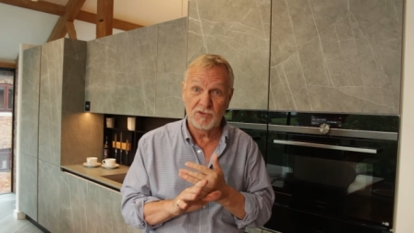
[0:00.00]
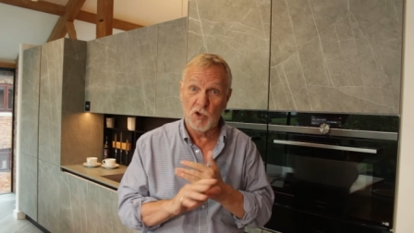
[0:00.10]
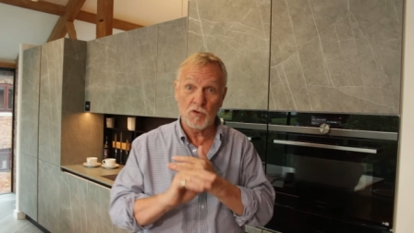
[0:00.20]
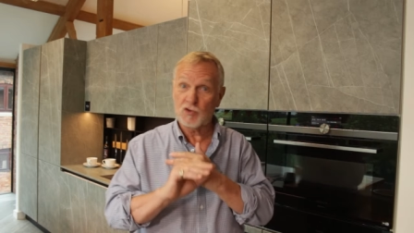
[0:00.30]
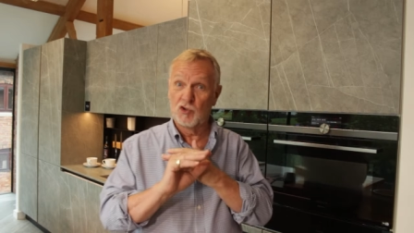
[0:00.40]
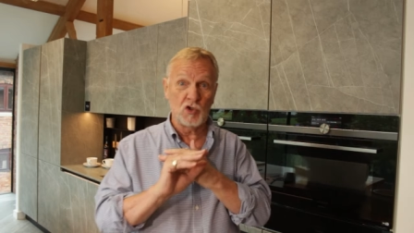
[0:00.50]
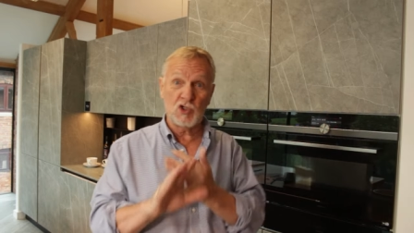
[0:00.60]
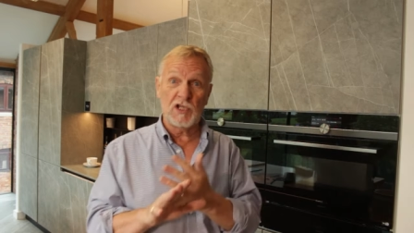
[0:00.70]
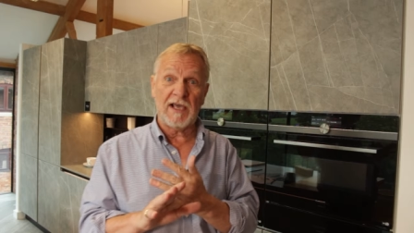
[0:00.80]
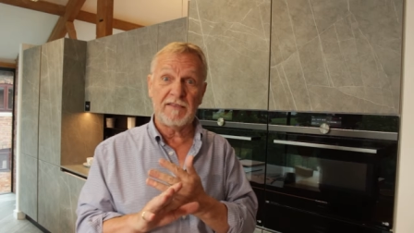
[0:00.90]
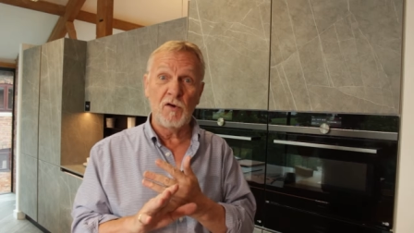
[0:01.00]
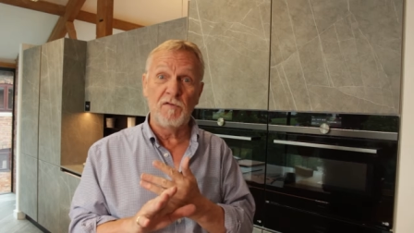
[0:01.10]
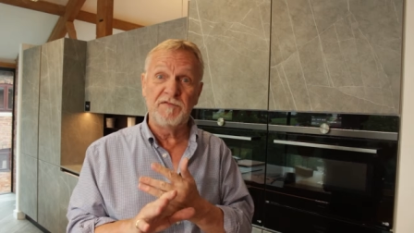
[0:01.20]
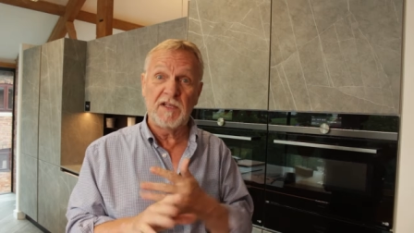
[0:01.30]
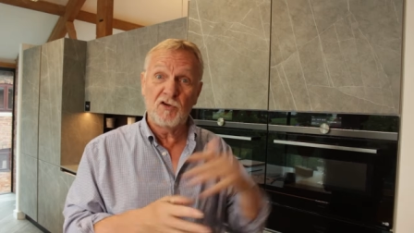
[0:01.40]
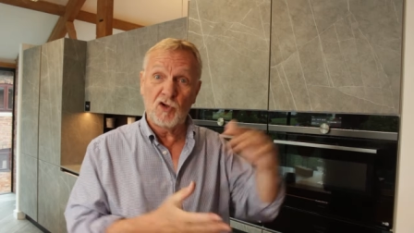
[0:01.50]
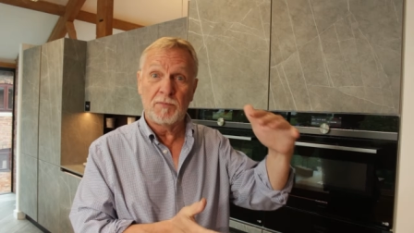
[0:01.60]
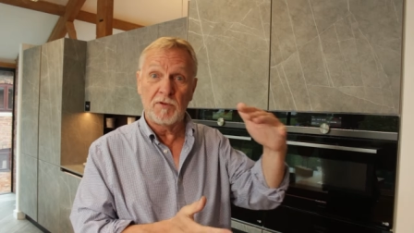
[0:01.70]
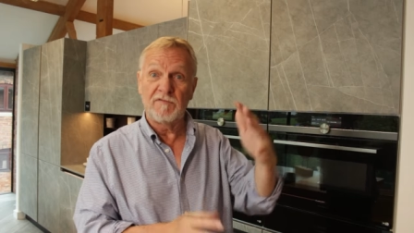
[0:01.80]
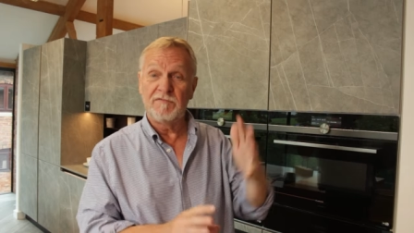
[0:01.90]
cooks just like the oven in a
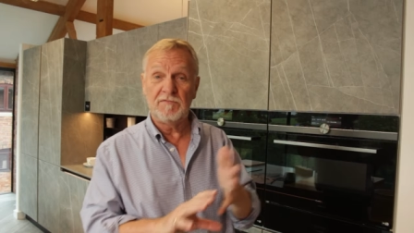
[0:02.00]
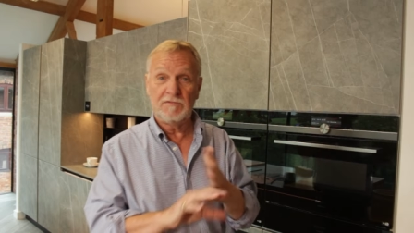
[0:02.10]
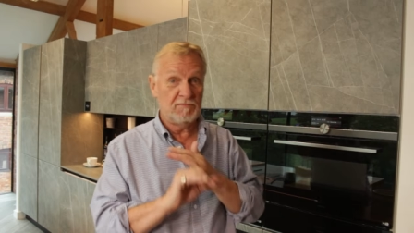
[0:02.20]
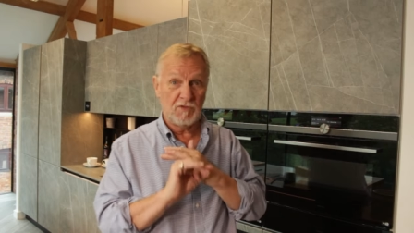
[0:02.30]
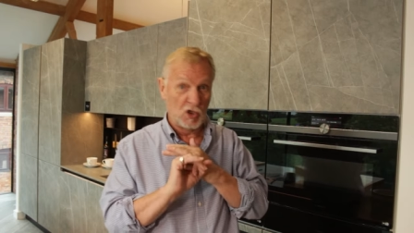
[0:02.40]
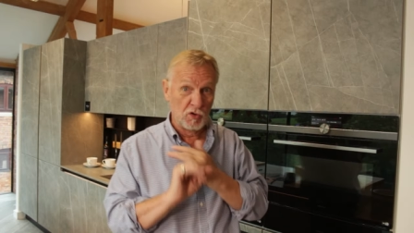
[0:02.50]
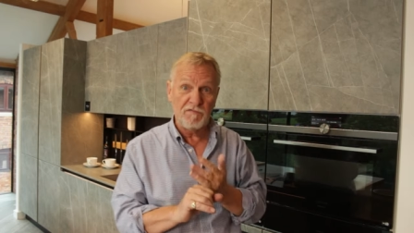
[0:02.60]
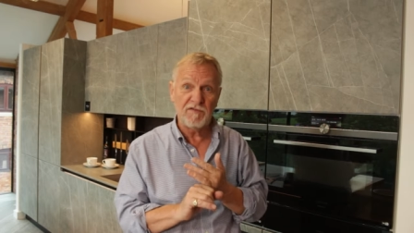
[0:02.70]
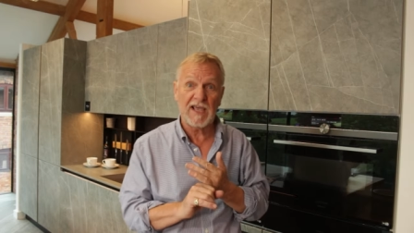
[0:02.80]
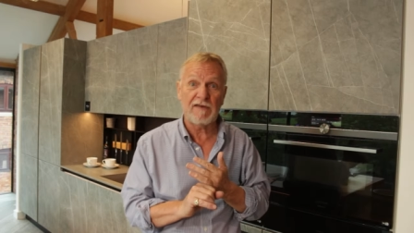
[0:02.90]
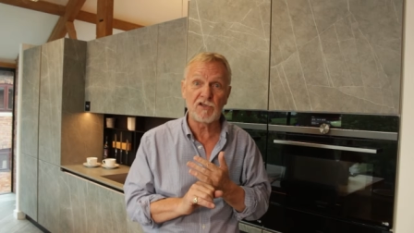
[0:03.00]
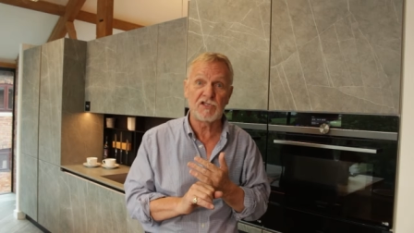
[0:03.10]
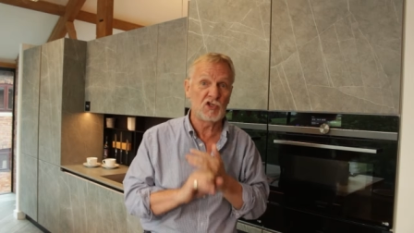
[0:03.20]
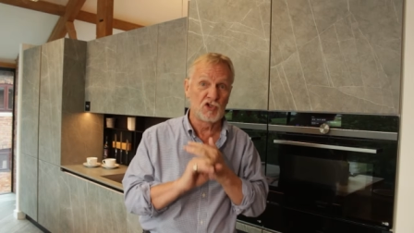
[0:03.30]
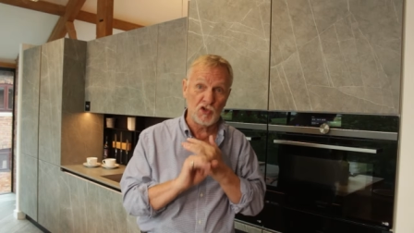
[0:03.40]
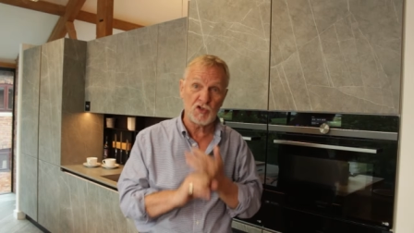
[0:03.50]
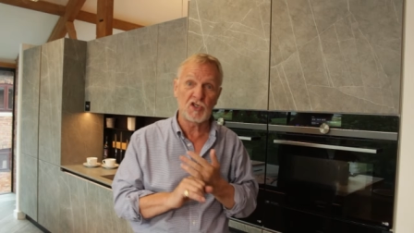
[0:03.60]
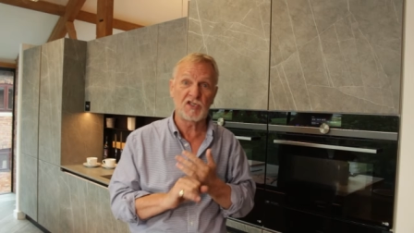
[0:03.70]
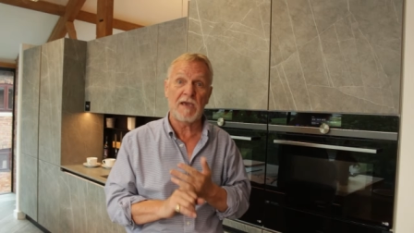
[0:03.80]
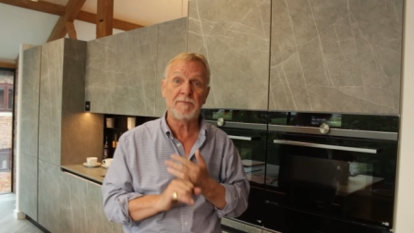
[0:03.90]
double oven, an oven cavity just
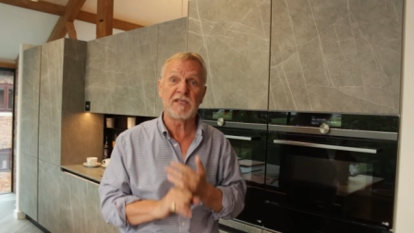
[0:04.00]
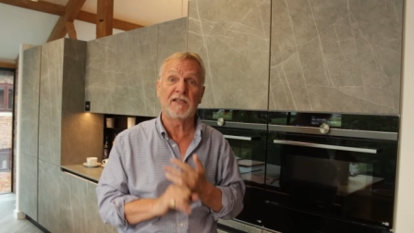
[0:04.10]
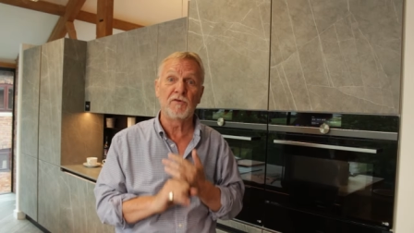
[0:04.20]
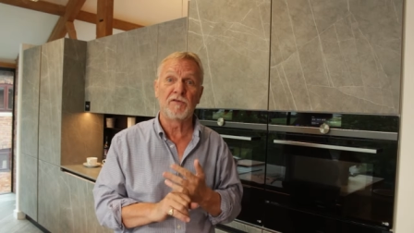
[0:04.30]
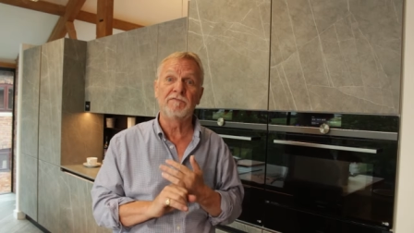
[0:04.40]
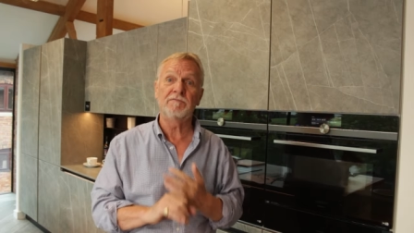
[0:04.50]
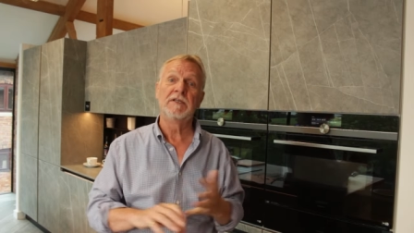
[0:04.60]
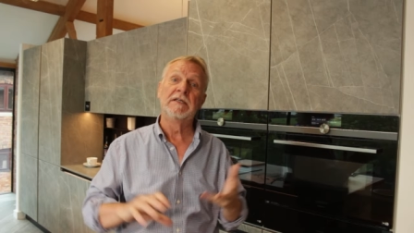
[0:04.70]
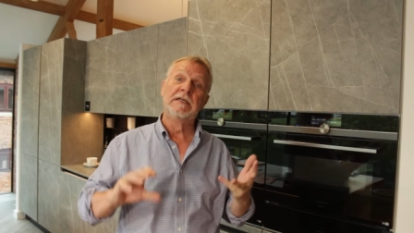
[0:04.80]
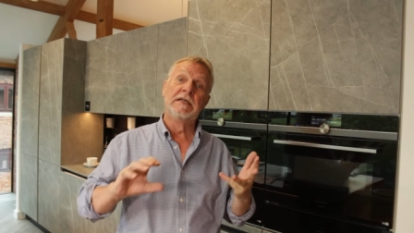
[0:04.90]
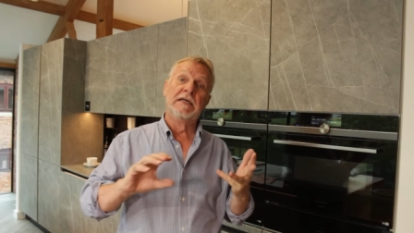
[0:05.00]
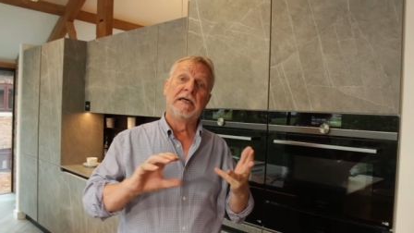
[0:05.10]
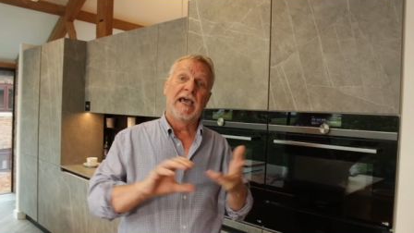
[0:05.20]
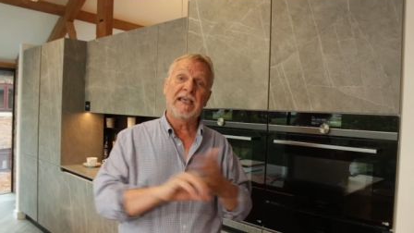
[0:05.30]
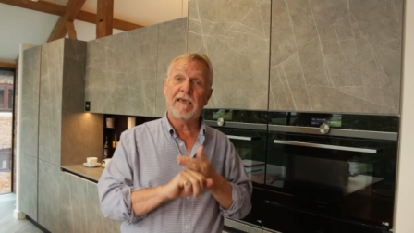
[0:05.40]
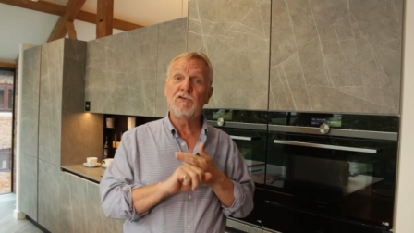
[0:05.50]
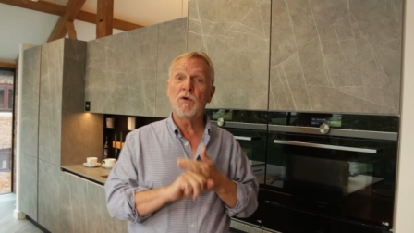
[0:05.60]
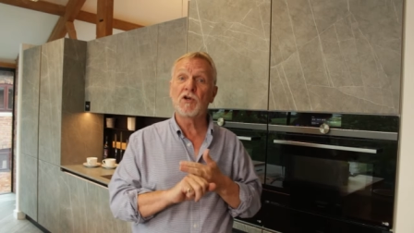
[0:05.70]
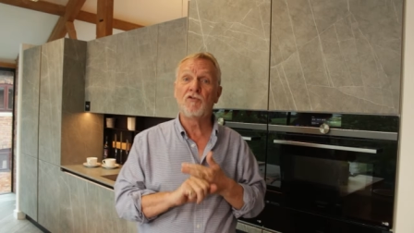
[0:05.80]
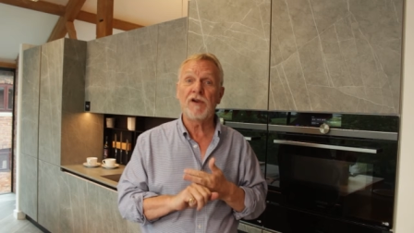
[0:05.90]
the same as any other oven. It gives
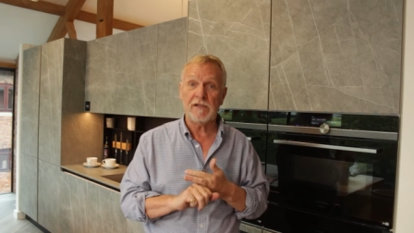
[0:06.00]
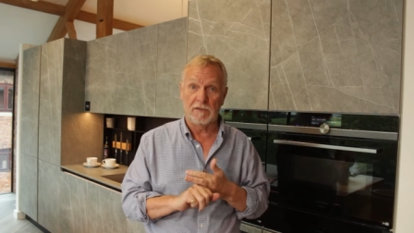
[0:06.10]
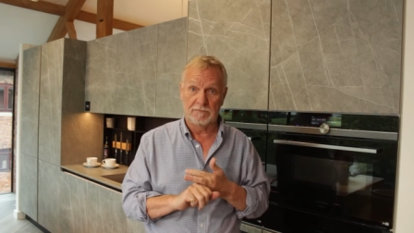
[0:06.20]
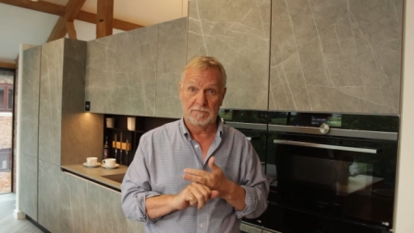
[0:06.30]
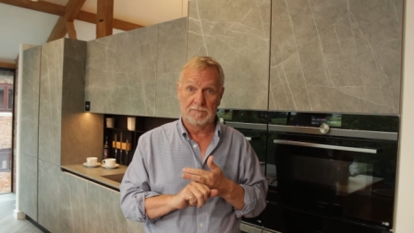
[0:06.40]
you a grill,